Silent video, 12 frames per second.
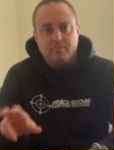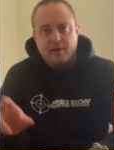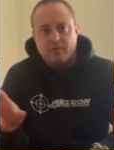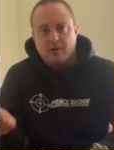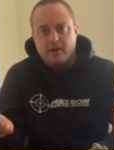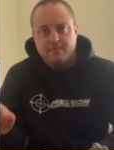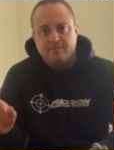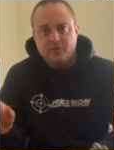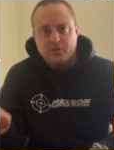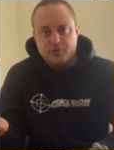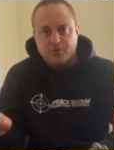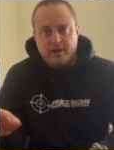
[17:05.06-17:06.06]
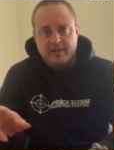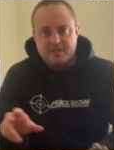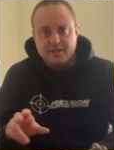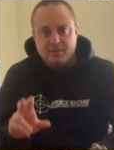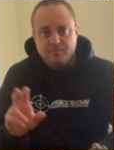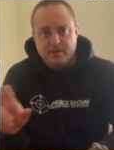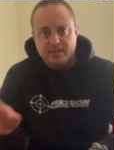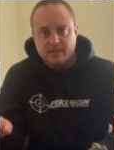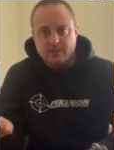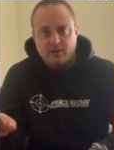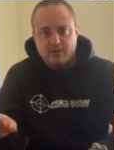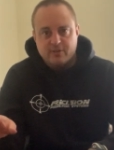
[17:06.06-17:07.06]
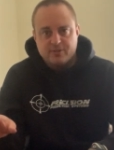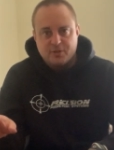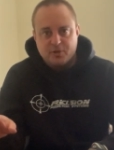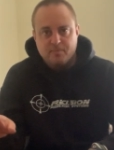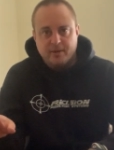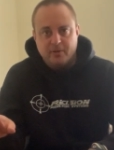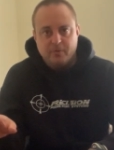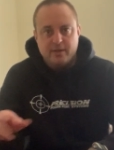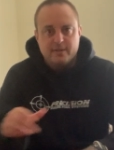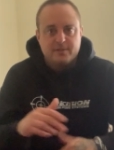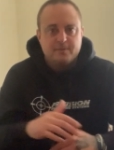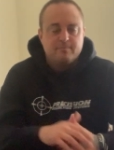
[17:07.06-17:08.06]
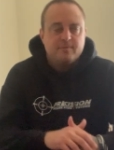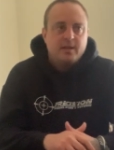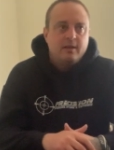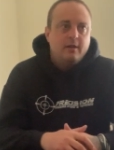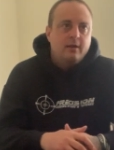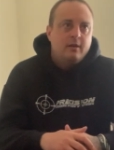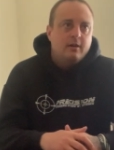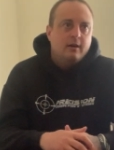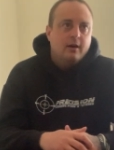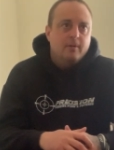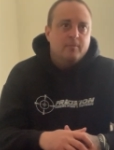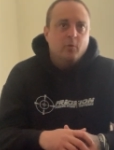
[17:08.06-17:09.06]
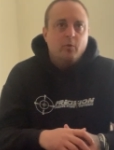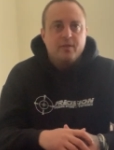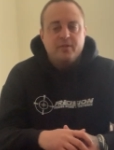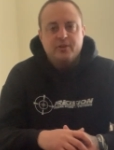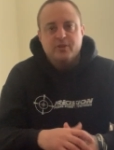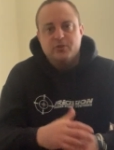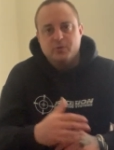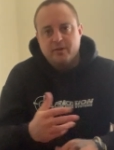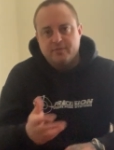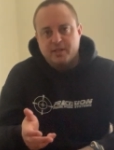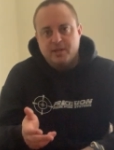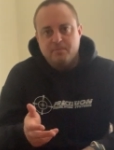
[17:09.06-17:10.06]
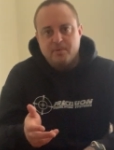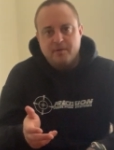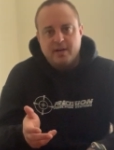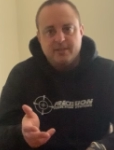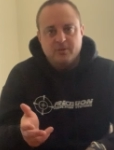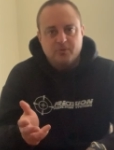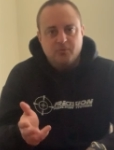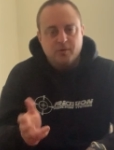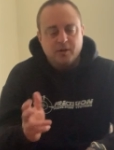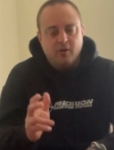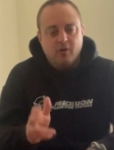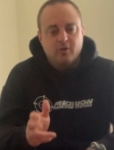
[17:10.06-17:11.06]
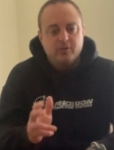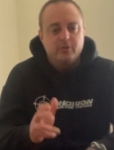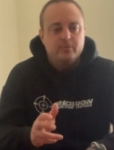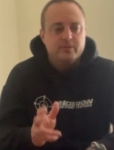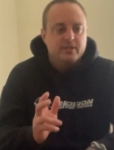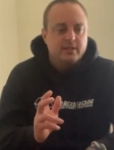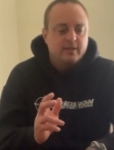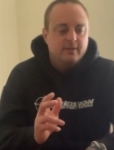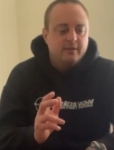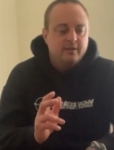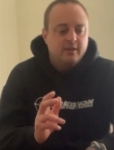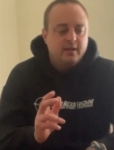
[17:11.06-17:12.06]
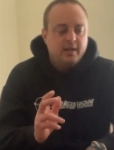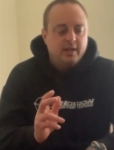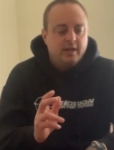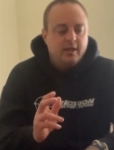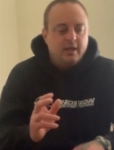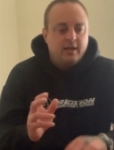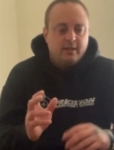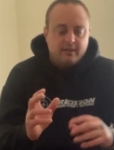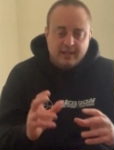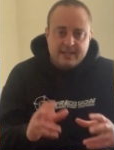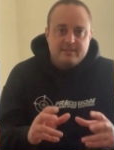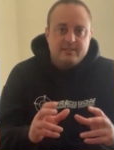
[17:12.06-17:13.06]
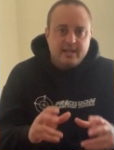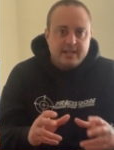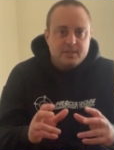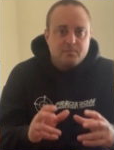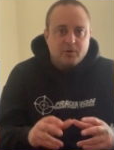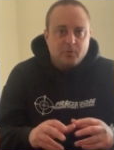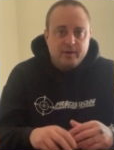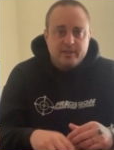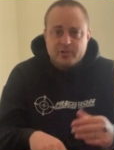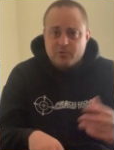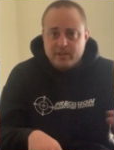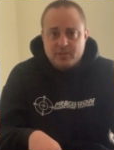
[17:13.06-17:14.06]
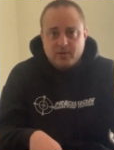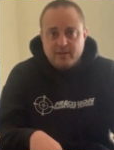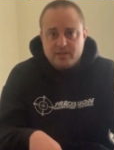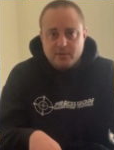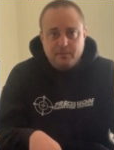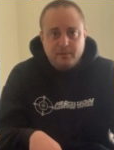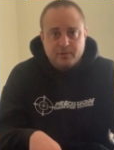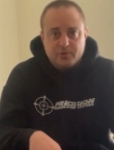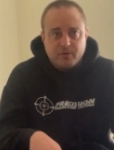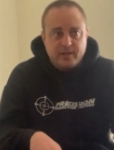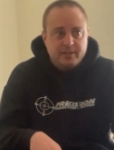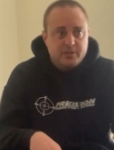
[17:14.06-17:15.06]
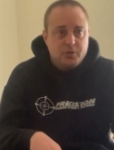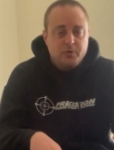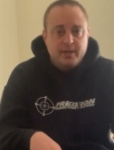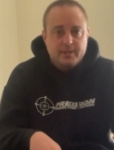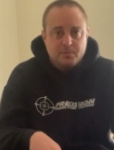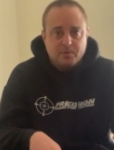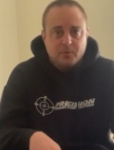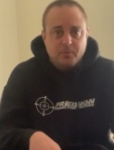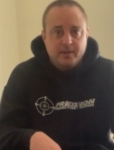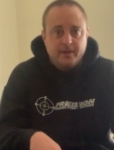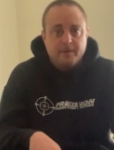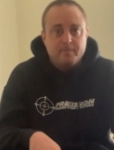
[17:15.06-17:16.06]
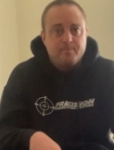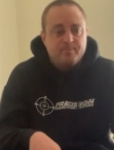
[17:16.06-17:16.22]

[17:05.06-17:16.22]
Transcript: better off your training is going to be in the longer term anyways. The one thing you do have to keep in mind though, if we are using less days per week to train, so I have some people training 2 days per week.